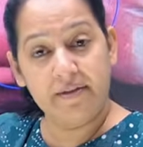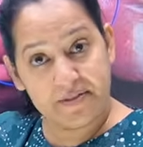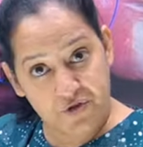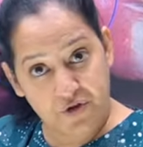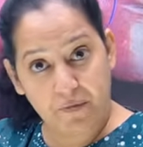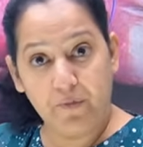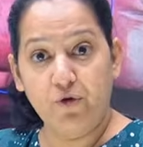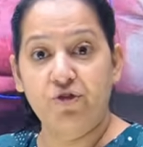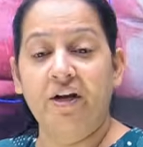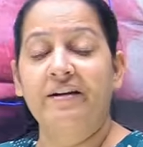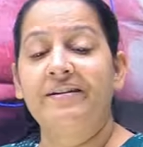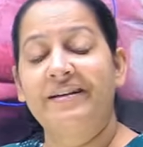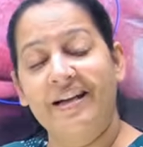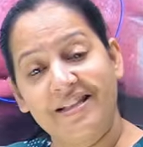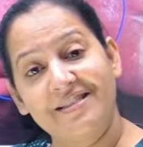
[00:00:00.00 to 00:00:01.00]
distribution
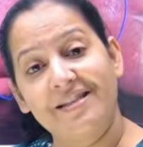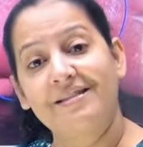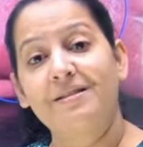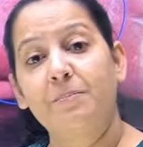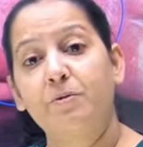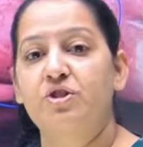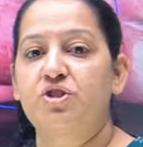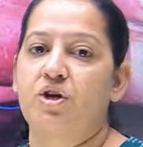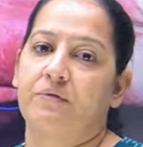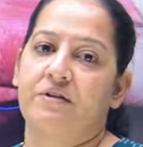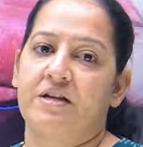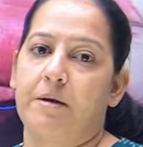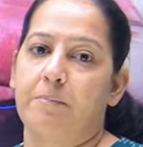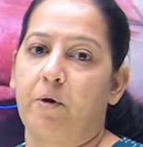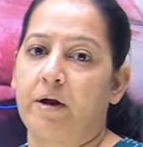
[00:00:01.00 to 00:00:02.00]
tells us the position of the
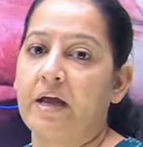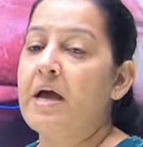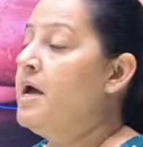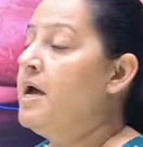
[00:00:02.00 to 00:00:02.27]
dead body.